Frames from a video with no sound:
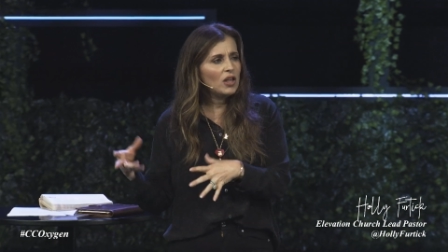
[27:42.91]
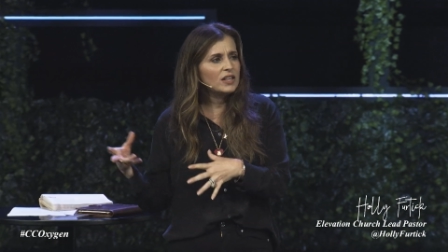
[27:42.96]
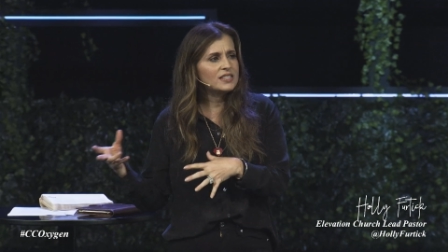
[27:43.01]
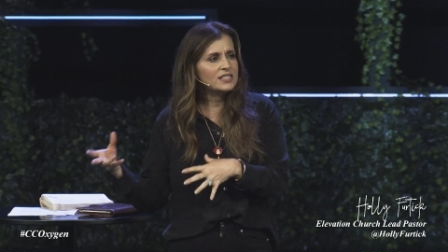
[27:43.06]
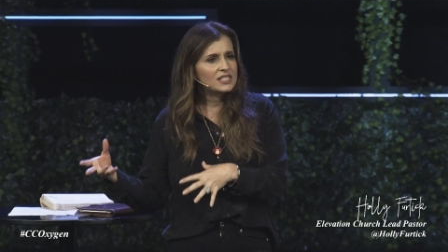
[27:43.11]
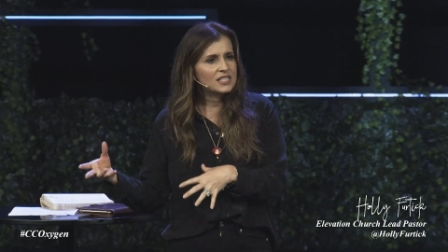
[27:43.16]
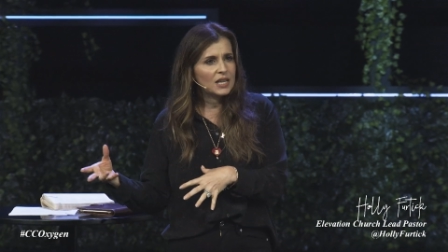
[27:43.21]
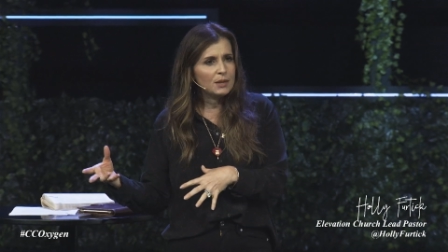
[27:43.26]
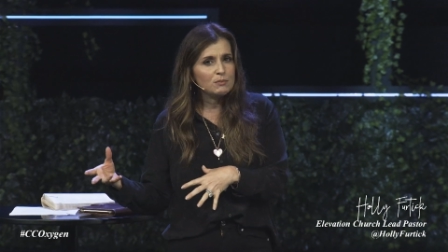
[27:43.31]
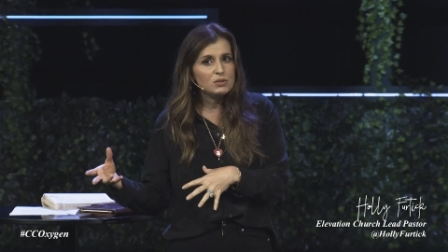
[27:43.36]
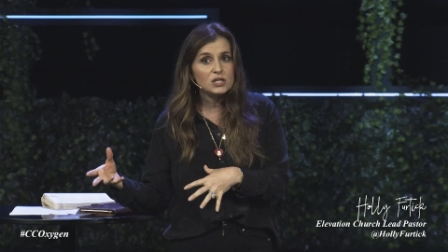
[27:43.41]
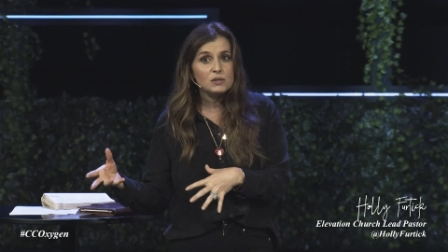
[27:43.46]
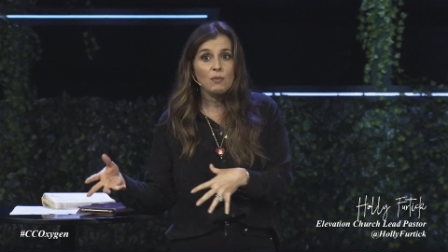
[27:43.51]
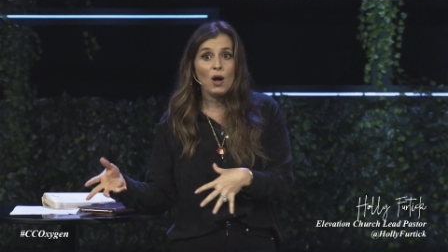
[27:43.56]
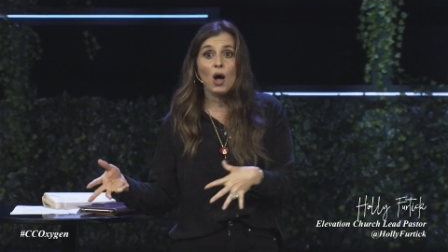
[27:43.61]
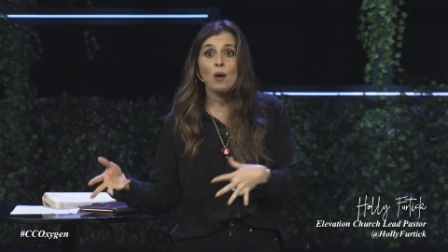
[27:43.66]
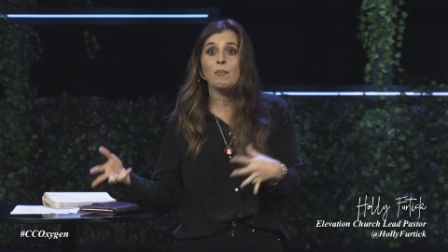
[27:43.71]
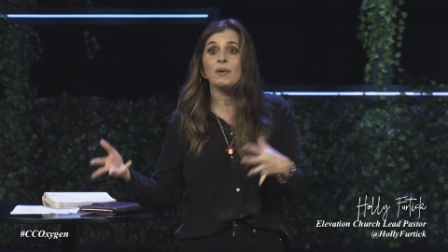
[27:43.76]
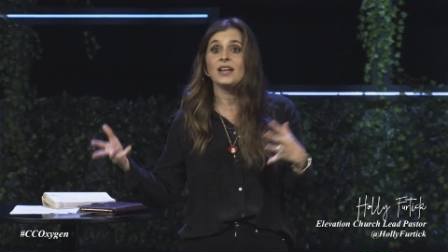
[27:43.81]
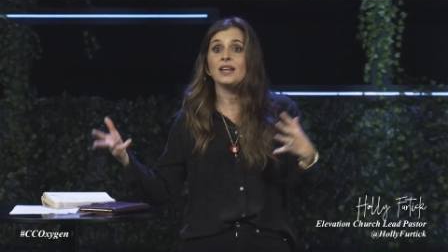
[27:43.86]
It seems
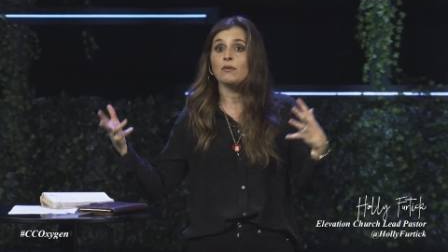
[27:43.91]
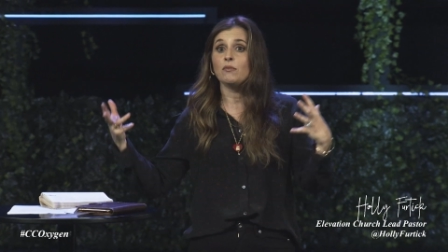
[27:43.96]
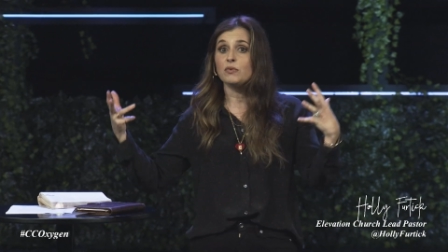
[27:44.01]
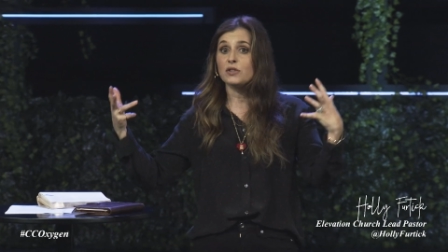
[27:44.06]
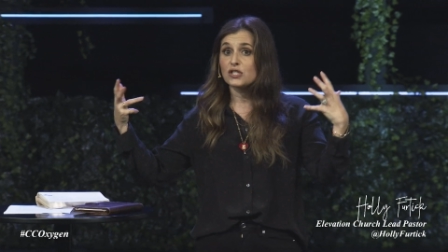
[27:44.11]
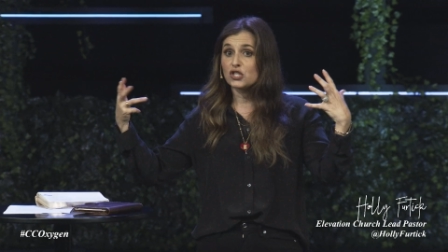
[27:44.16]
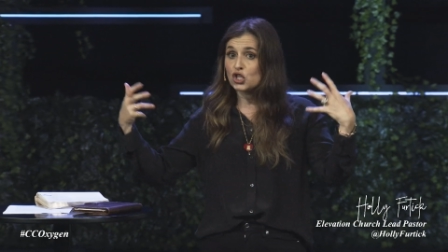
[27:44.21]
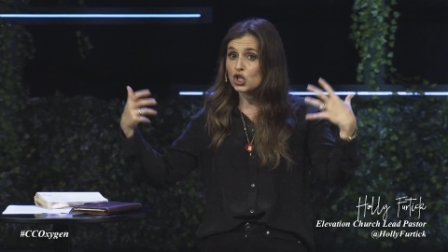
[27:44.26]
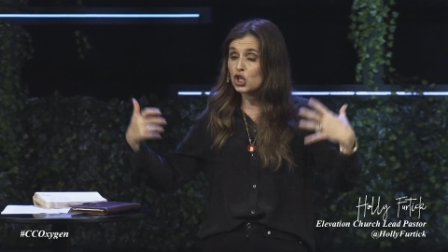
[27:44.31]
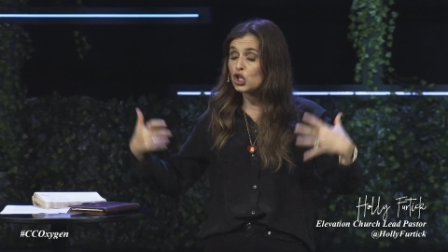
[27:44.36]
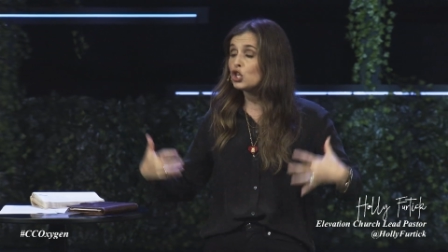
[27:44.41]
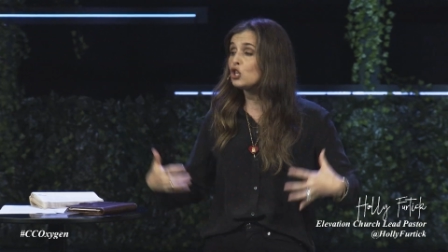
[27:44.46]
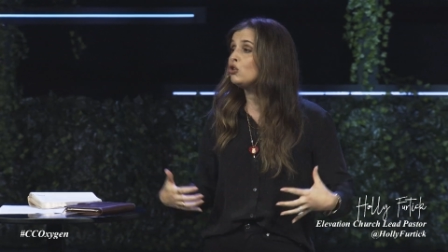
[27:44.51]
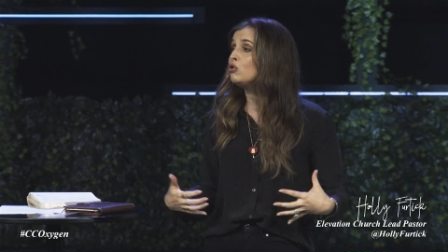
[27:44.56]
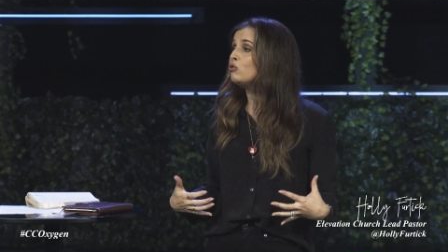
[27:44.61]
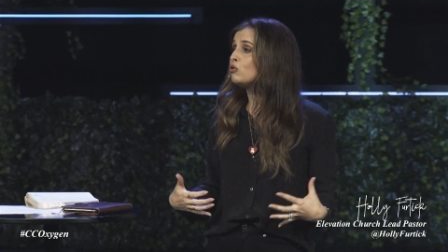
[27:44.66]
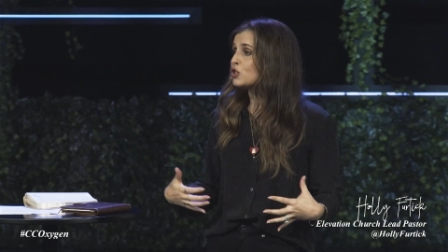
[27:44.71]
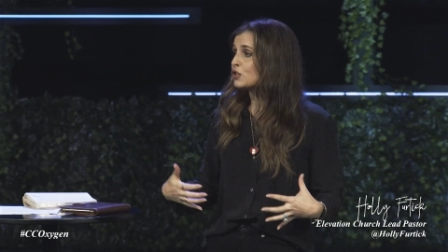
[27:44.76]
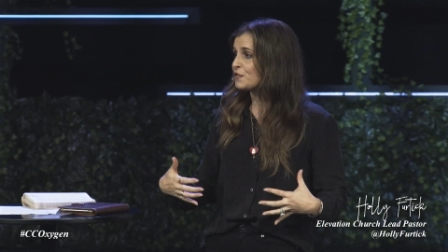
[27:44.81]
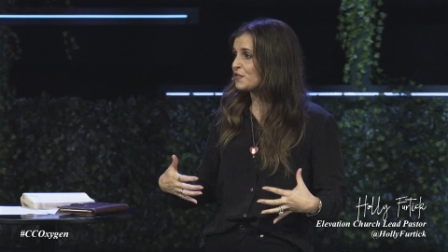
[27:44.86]
small, but it's
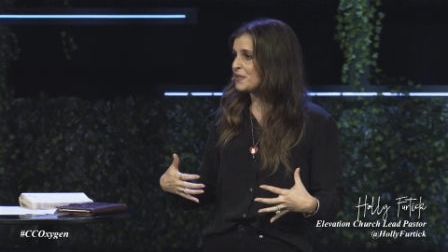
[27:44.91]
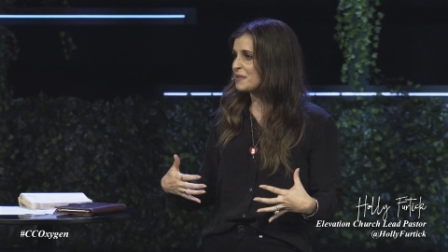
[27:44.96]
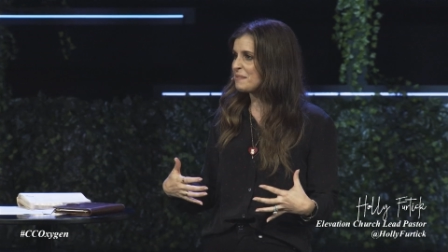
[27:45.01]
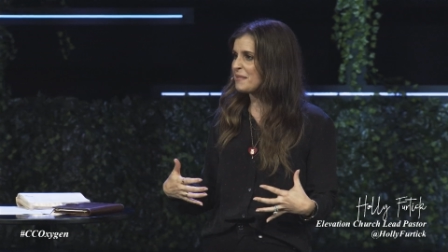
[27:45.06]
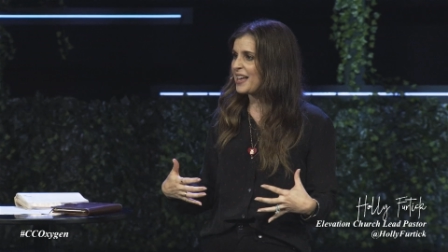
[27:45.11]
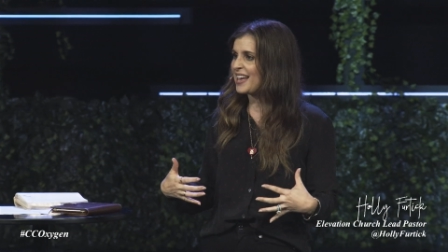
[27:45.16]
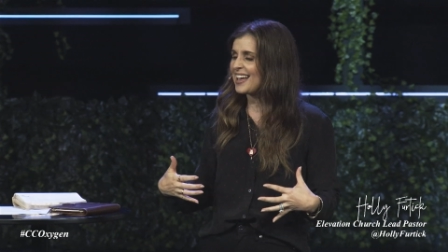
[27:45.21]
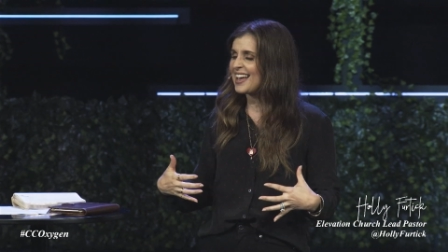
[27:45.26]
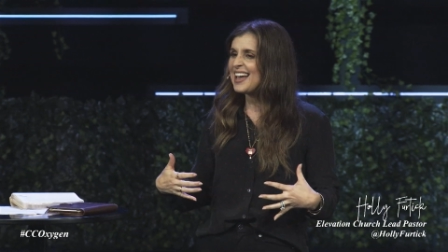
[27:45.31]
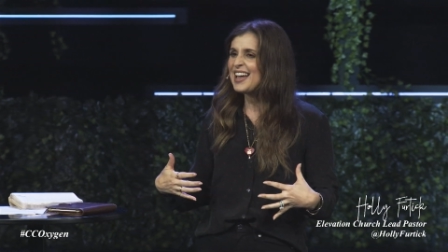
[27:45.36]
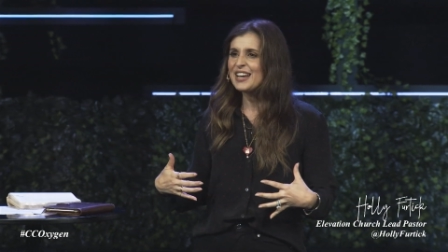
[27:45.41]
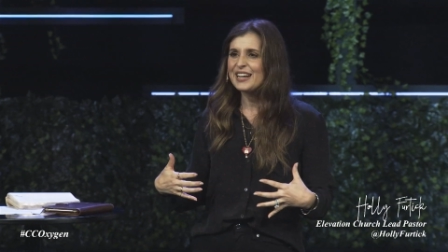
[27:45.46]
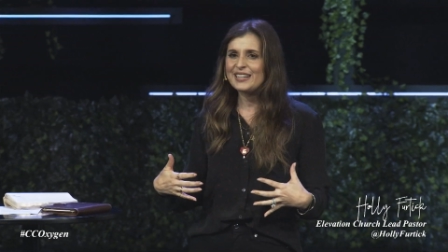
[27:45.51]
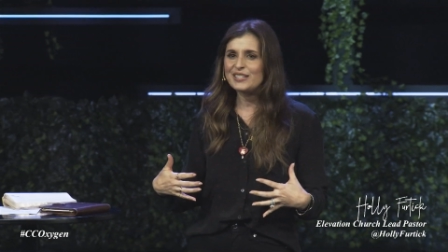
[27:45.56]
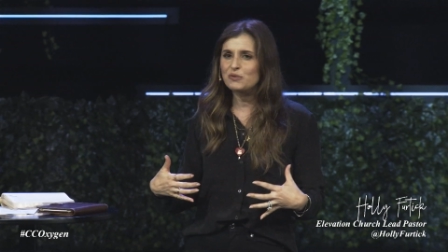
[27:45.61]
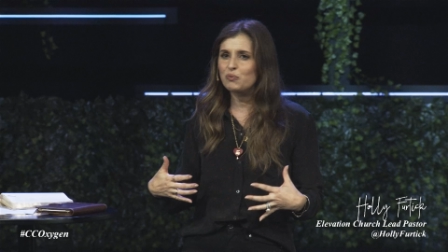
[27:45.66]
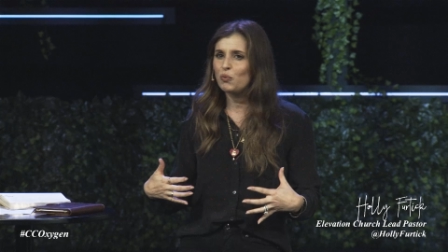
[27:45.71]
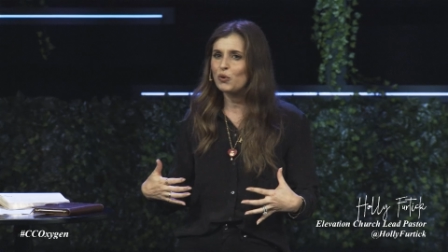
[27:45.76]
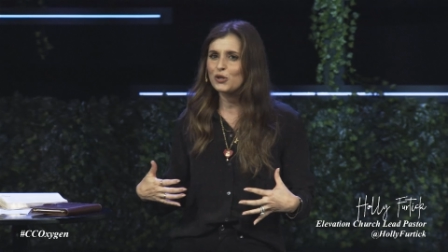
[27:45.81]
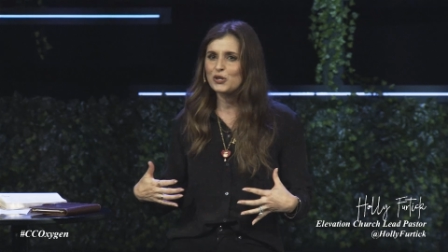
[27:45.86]
huge for me,
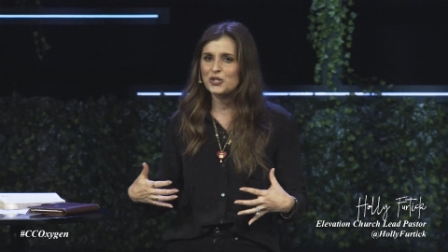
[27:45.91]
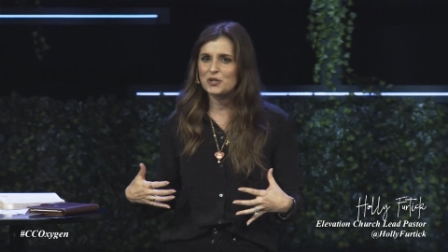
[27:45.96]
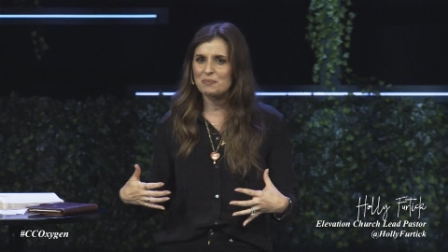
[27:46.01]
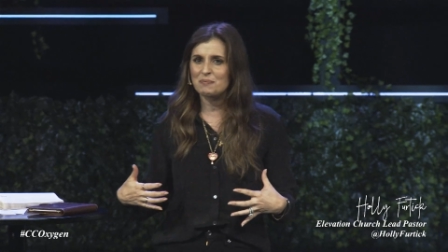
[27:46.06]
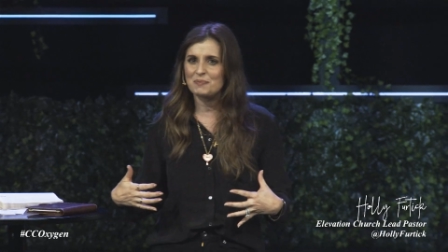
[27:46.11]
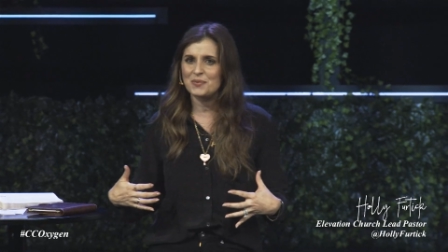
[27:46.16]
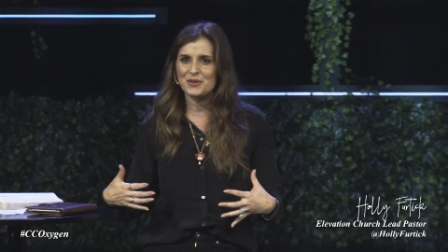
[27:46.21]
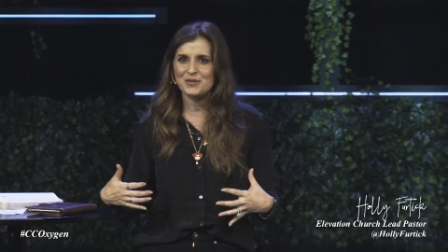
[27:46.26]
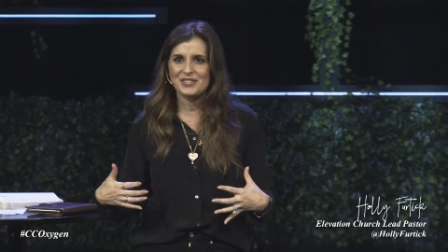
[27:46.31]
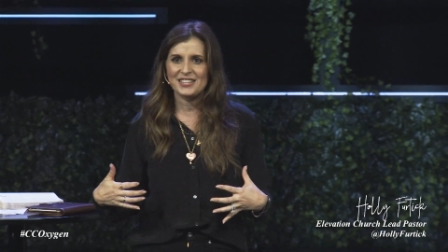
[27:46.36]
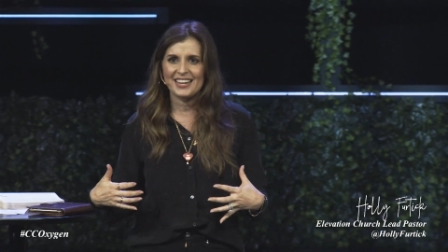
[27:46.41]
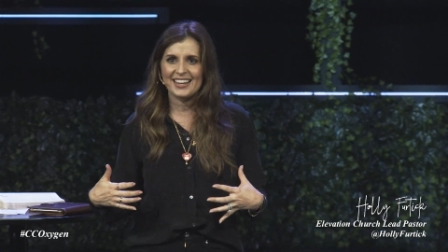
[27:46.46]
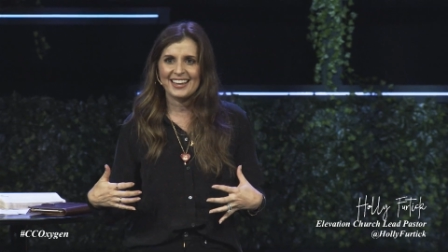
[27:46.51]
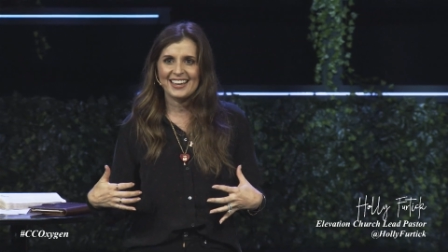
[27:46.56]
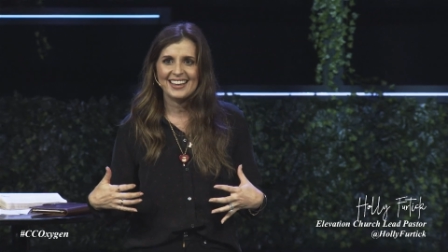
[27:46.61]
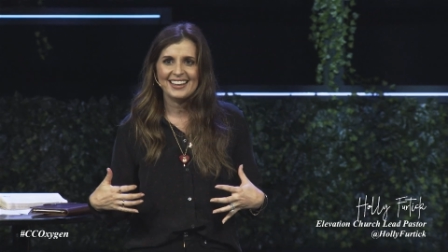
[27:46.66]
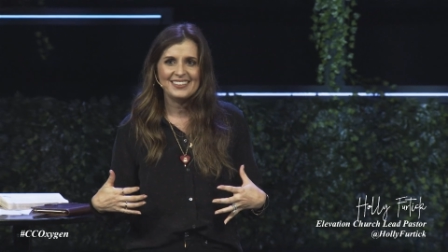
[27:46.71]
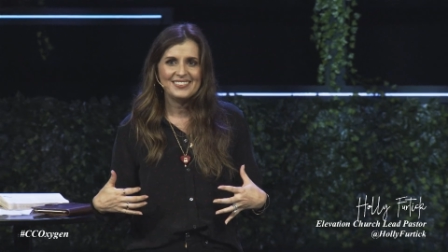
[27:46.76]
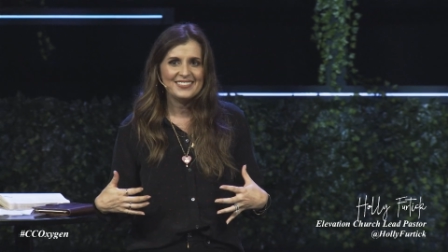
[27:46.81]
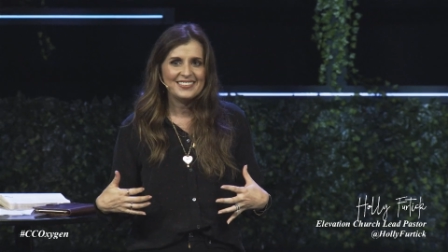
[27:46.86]
is worship music.